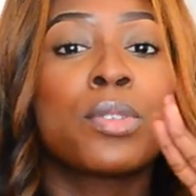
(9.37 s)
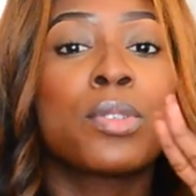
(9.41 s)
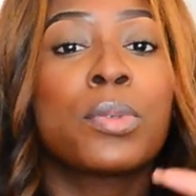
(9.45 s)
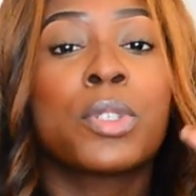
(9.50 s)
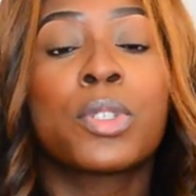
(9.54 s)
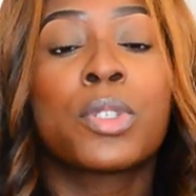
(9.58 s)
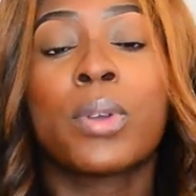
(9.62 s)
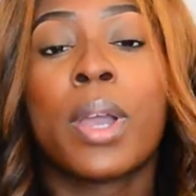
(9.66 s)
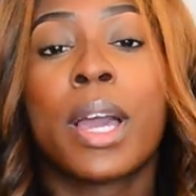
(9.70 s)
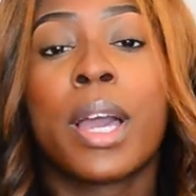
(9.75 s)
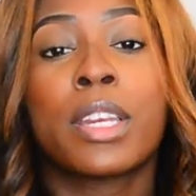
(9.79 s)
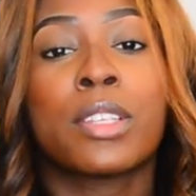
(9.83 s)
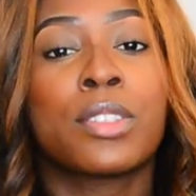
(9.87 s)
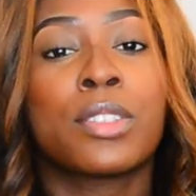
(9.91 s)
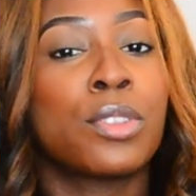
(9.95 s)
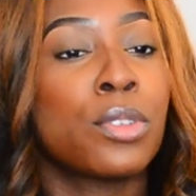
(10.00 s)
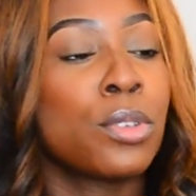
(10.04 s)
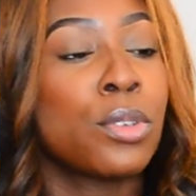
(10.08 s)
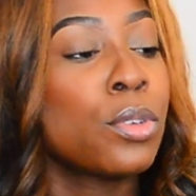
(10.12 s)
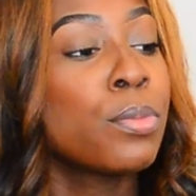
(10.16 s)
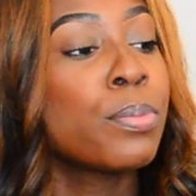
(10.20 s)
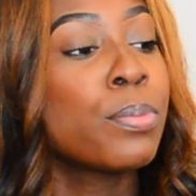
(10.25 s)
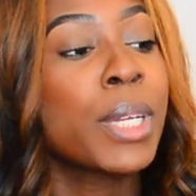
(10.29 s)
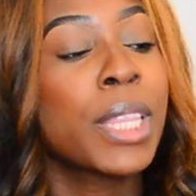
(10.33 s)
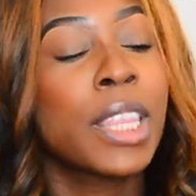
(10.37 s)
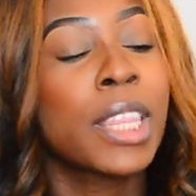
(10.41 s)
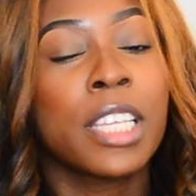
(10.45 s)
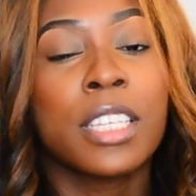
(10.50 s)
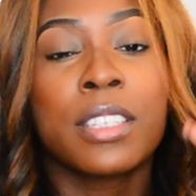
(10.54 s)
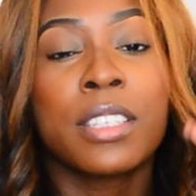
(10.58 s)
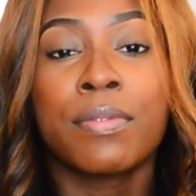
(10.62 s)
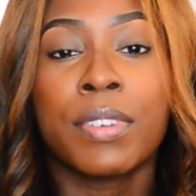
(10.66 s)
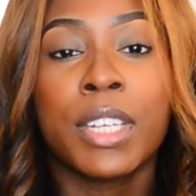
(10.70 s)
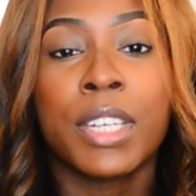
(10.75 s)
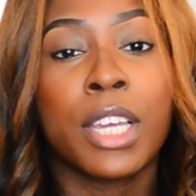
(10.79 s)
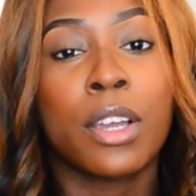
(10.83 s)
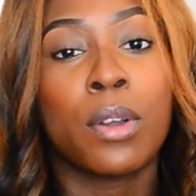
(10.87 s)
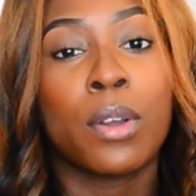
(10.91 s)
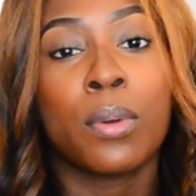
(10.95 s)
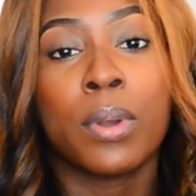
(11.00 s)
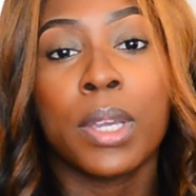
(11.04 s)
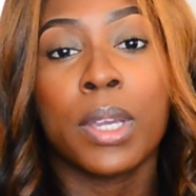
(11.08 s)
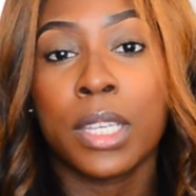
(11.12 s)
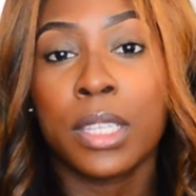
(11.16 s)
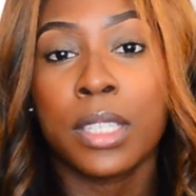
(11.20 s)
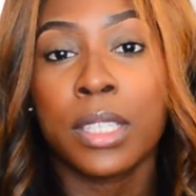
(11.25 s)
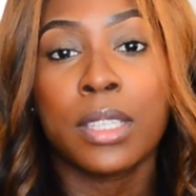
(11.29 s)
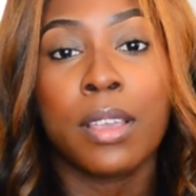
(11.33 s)
Do what you gotta do, but this video
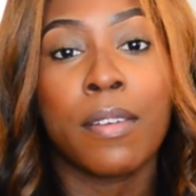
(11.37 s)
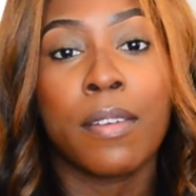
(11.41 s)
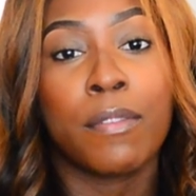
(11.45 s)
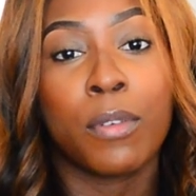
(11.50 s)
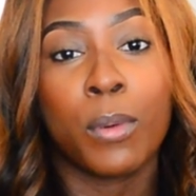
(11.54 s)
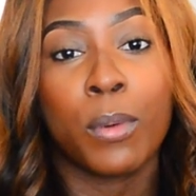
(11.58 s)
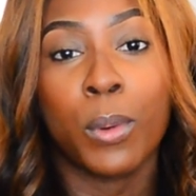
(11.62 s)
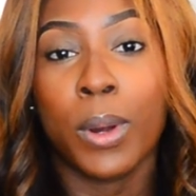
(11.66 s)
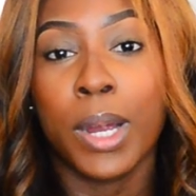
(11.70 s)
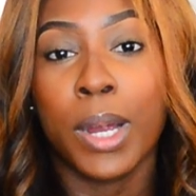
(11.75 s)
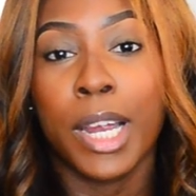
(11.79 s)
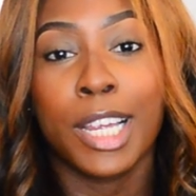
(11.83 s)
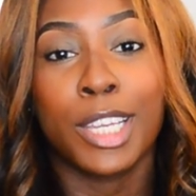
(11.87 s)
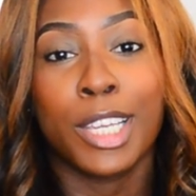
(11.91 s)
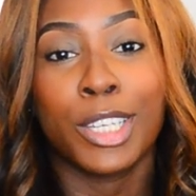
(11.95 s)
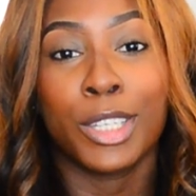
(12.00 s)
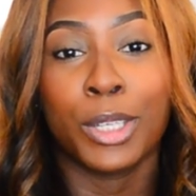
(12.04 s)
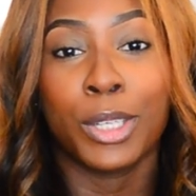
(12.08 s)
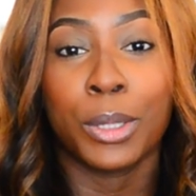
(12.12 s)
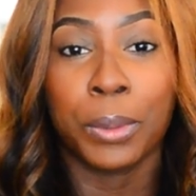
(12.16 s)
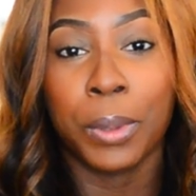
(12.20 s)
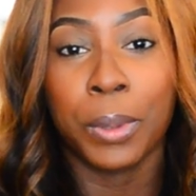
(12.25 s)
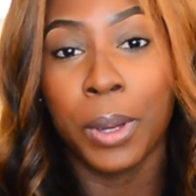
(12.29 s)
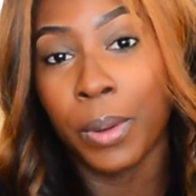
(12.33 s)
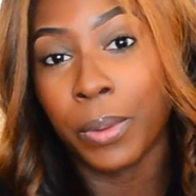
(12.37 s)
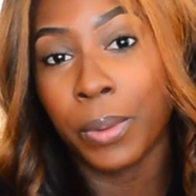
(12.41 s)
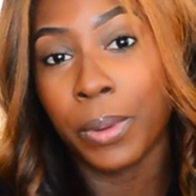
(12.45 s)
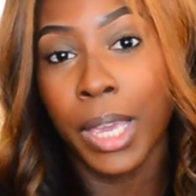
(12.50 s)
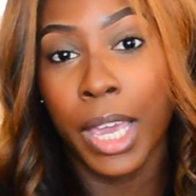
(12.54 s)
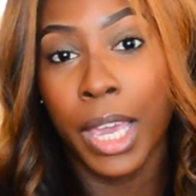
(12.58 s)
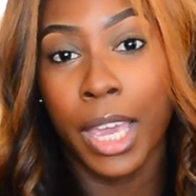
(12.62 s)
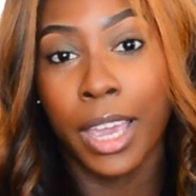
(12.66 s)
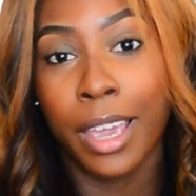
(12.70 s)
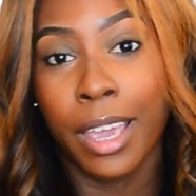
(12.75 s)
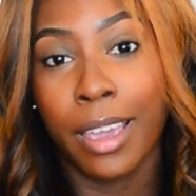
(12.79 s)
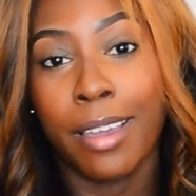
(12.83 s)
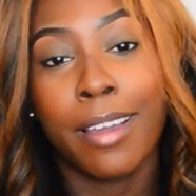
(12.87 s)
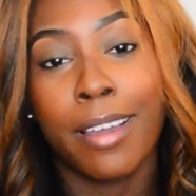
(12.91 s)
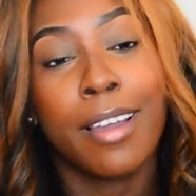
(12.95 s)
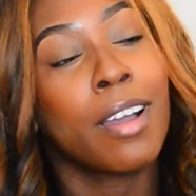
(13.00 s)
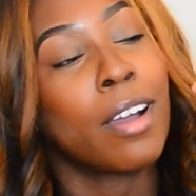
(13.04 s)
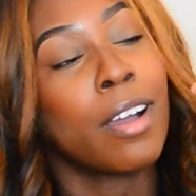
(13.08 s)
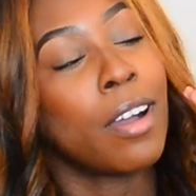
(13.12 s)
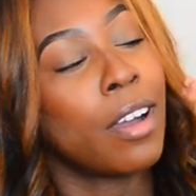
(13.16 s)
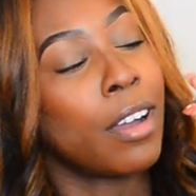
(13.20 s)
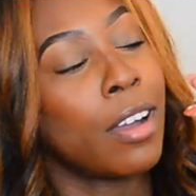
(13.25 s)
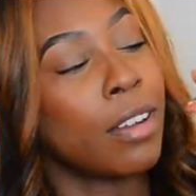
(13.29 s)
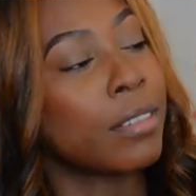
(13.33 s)
is for you, okay?
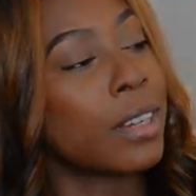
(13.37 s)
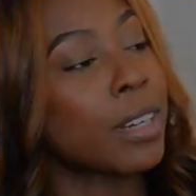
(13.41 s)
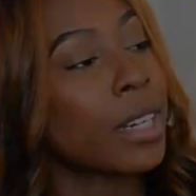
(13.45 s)
All